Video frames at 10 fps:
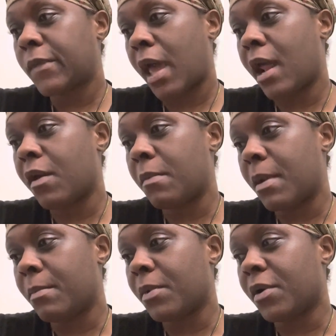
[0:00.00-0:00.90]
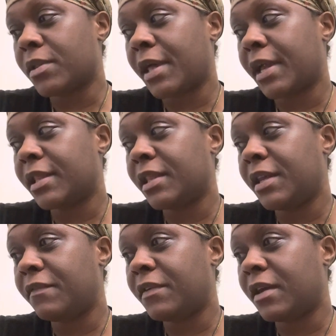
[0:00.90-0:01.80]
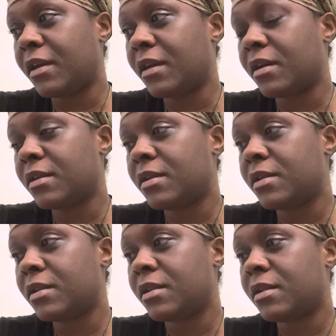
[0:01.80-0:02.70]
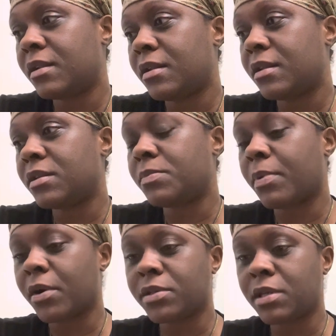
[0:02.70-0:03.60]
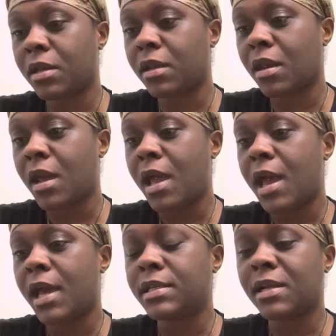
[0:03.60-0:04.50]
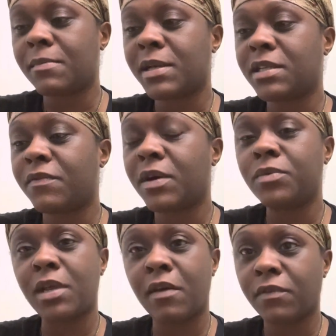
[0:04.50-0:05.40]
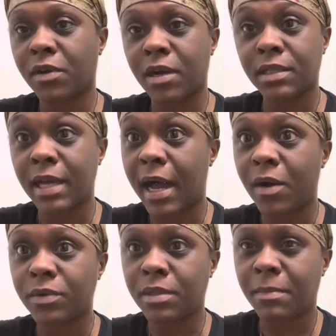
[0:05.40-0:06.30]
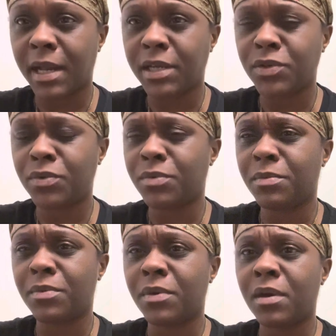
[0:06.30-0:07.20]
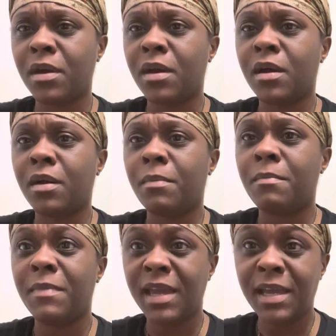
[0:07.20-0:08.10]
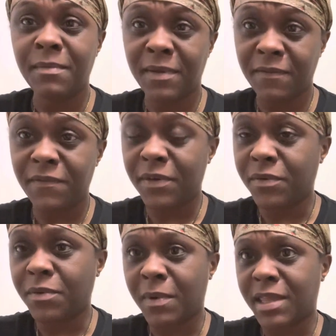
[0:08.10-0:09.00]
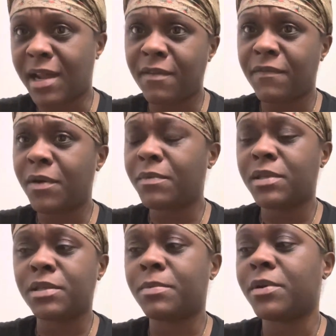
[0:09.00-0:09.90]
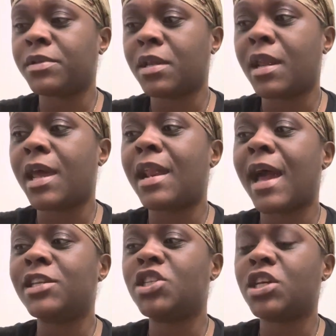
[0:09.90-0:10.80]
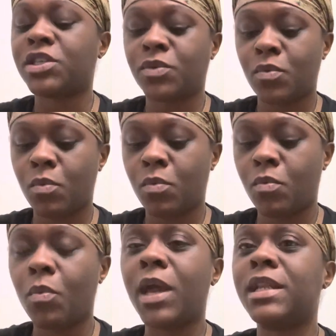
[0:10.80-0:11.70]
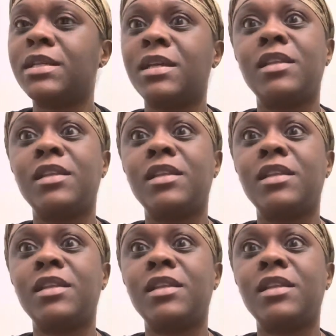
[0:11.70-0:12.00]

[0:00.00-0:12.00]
and I remember like leaving this person and telling myself, I'll never allow somebody to make me feel the way that I felt with this person. And I just went